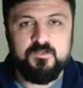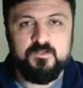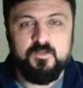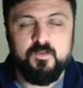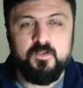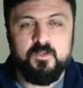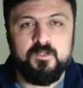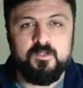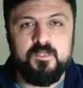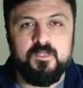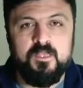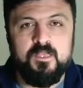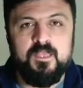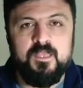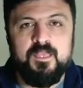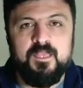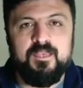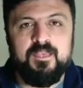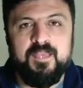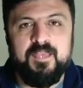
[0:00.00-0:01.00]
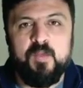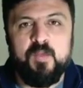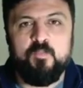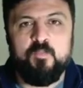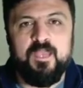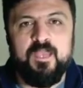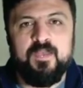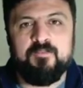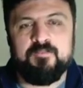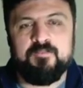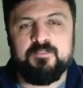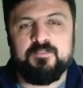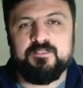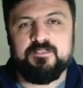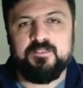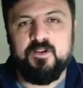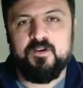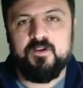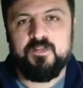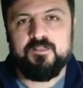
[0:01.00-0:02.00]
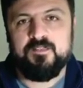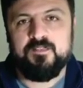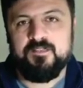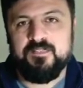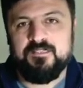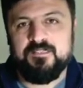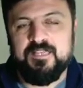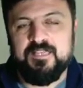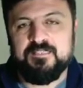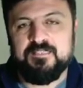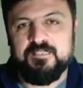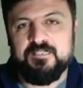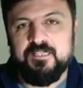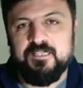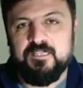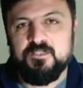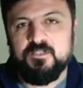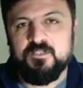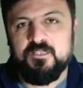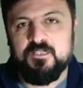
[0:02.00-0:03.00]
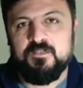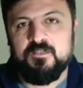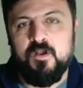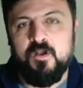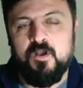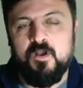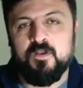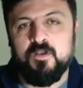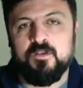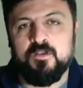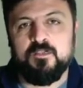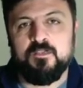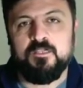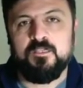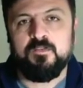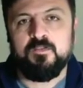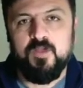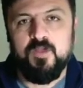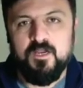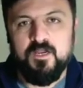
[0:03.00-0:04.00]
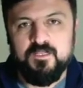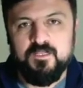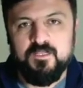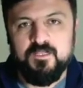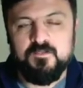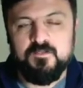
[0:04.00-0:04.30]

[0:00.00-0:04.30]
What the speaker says: soil, and now we have this targeted assassination on Iranian